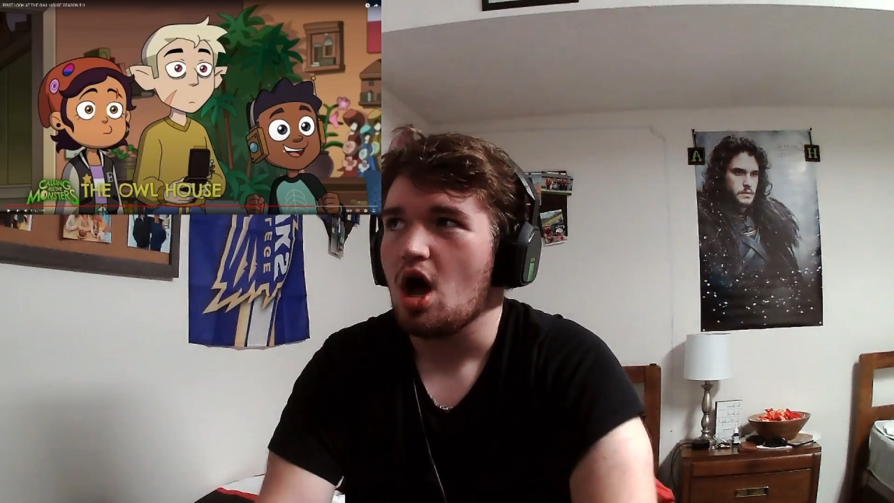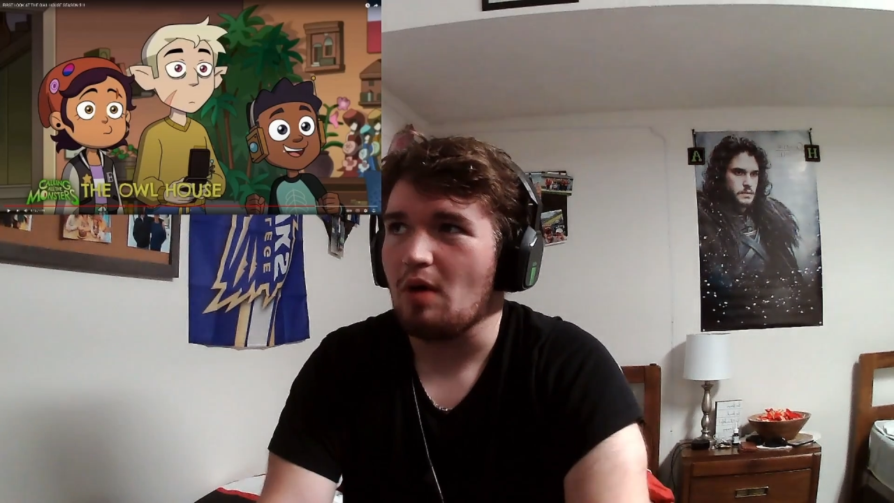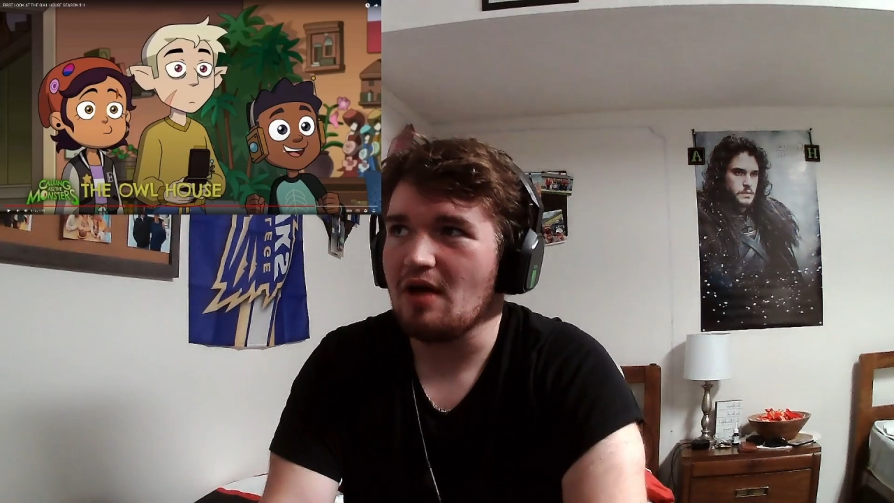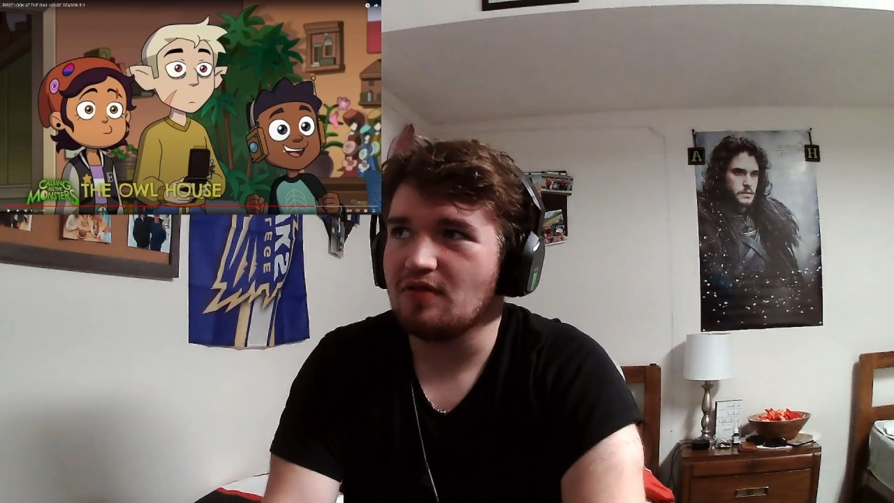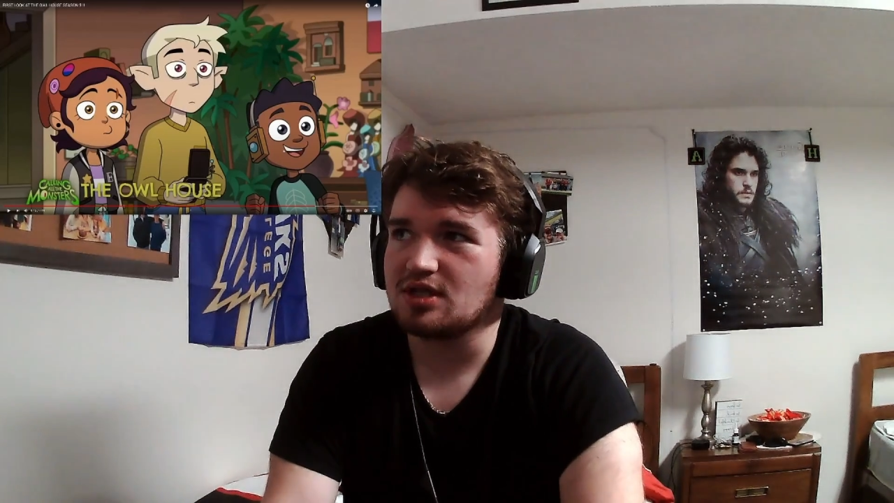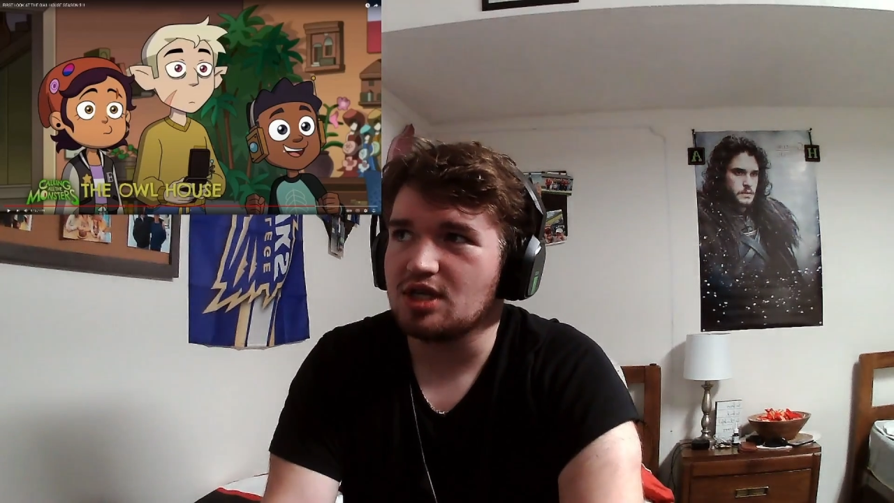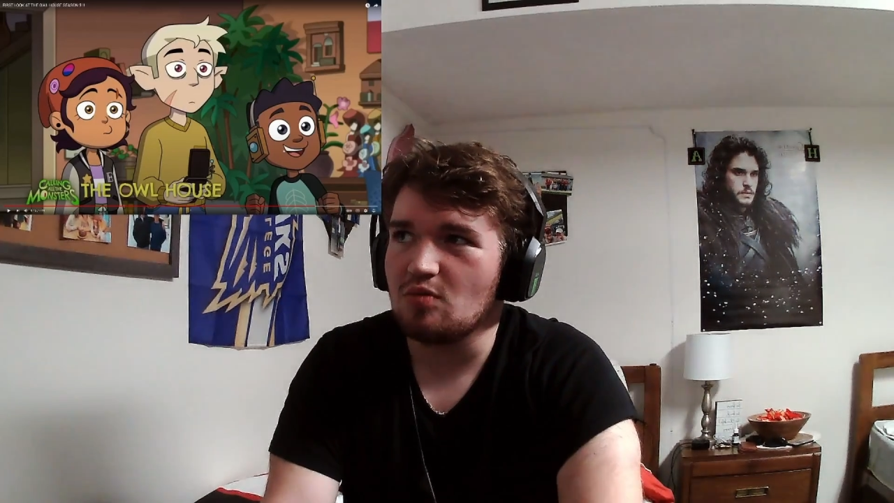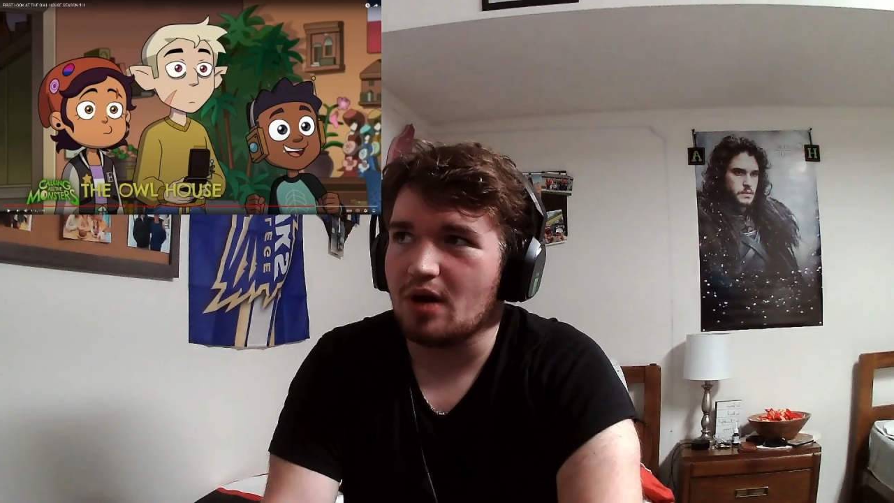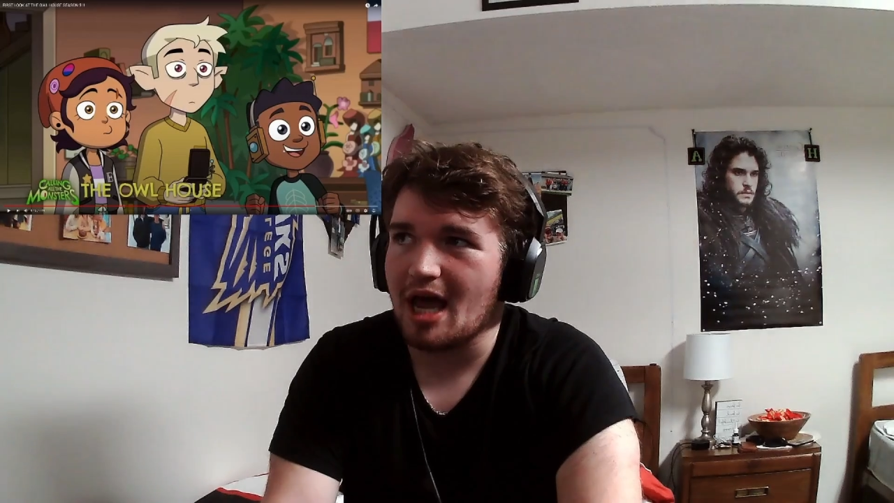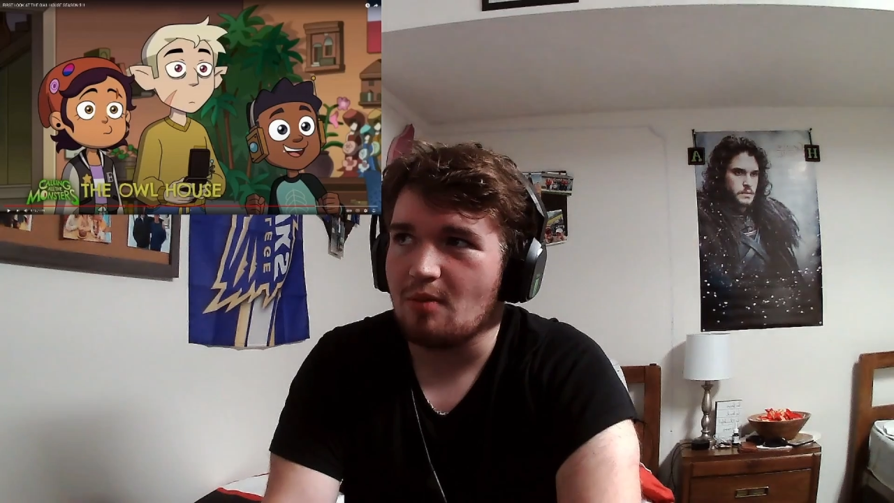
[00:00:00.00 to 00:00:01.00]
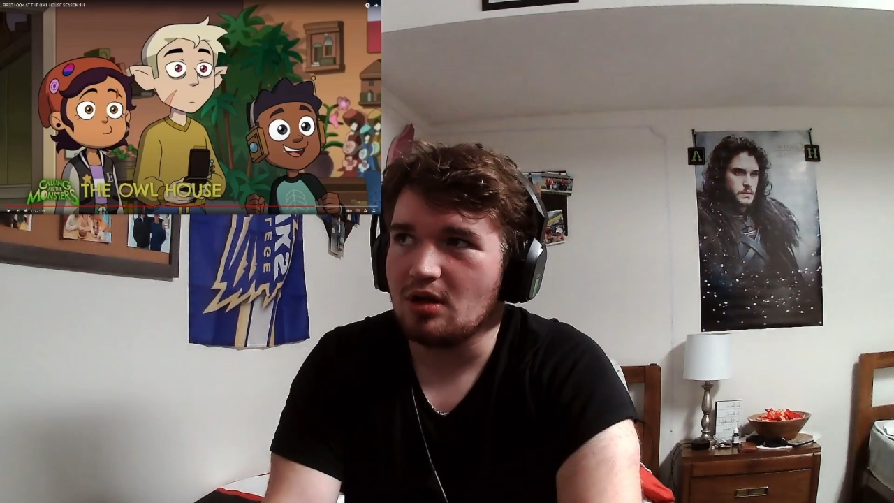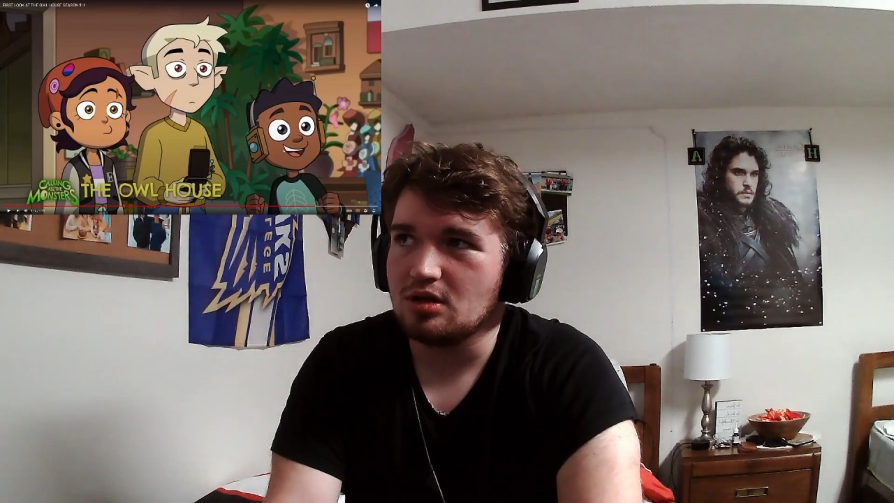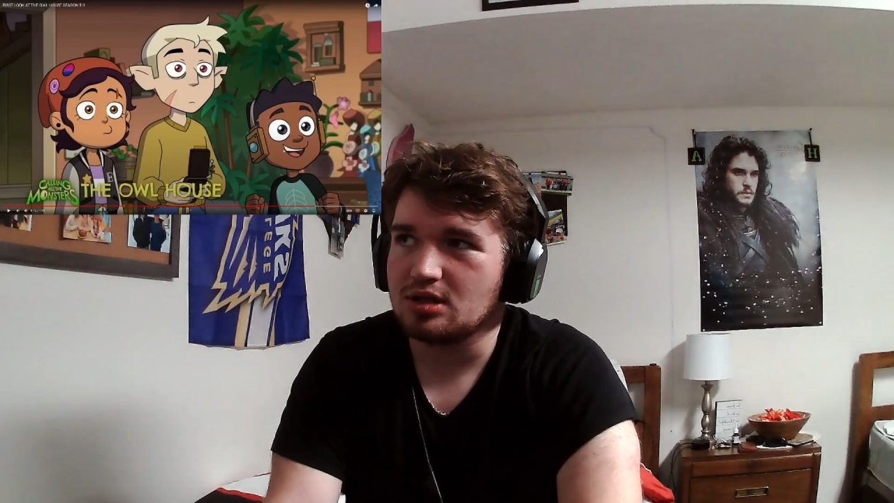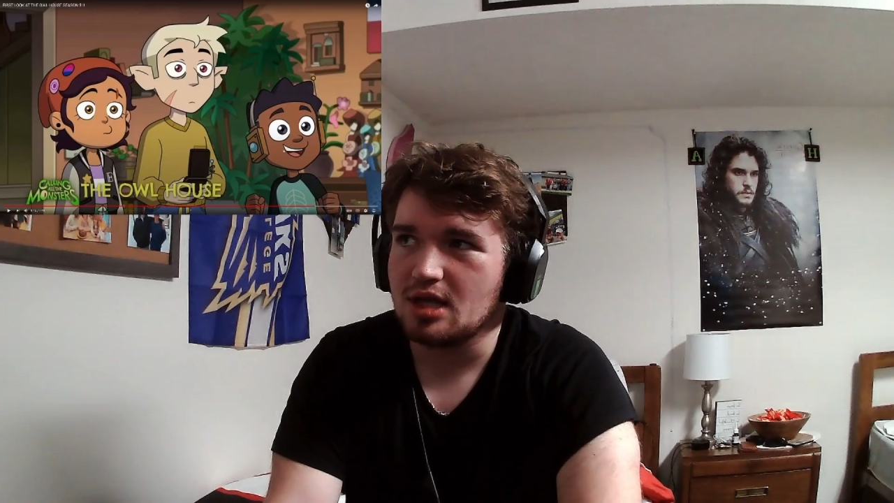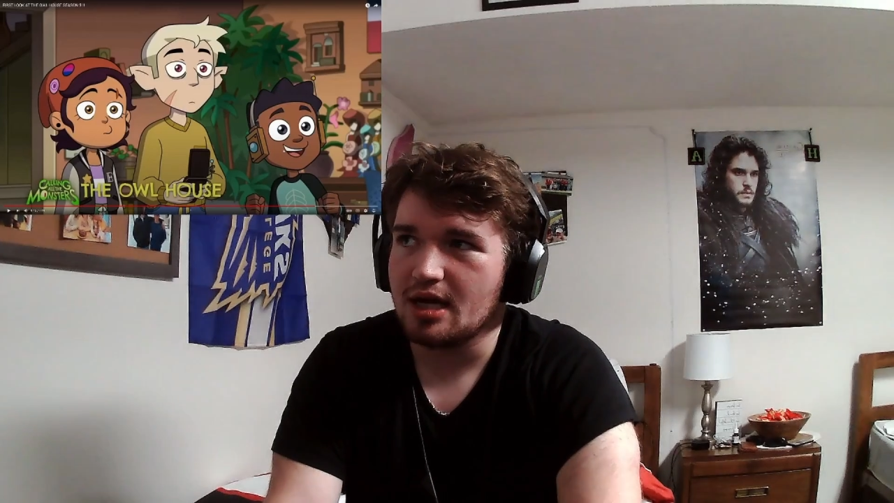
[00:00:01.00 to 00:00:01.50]
We haven't seen what Amity
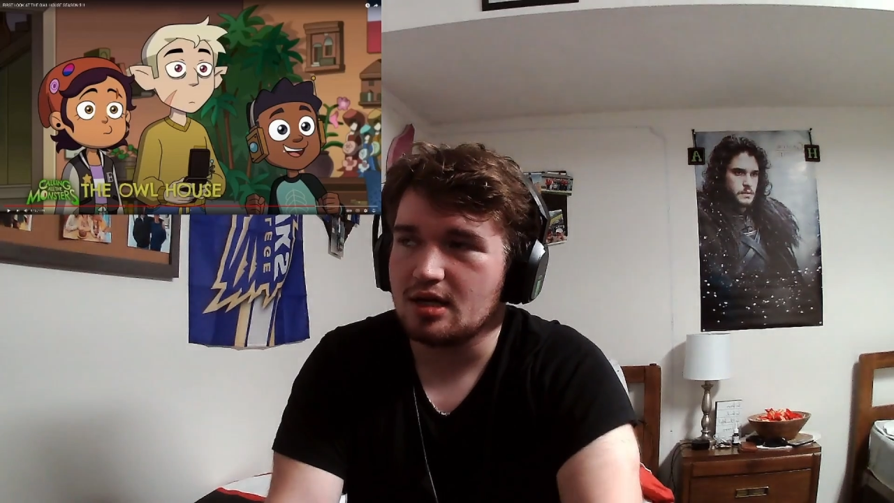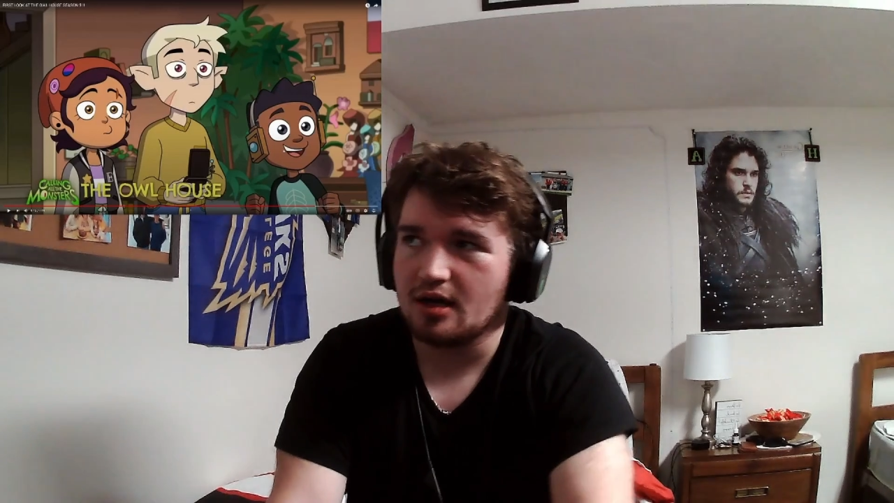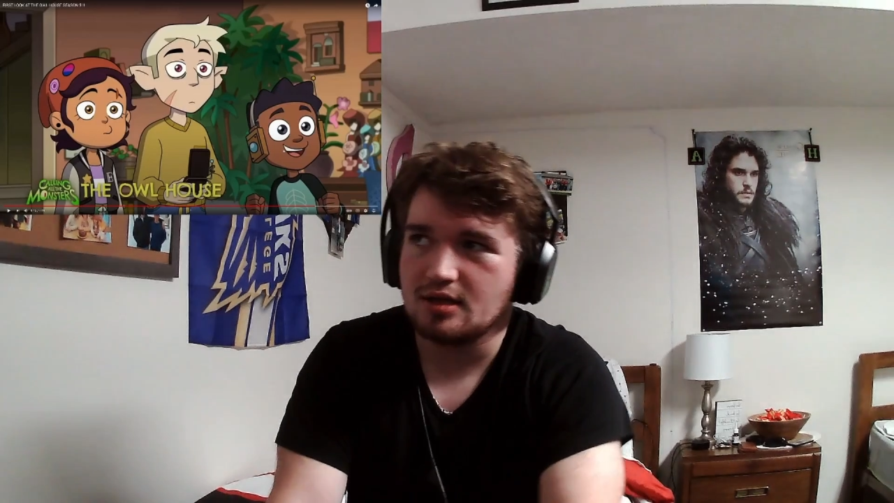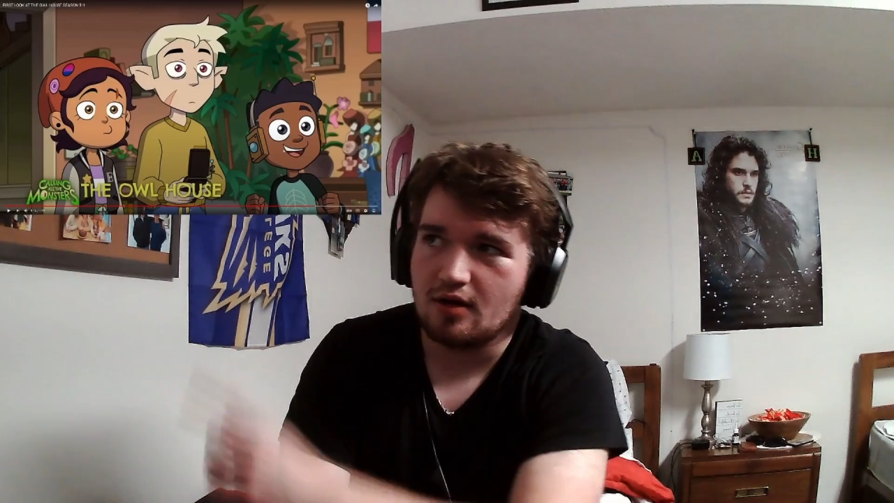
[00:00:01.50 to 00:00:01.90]
looks like as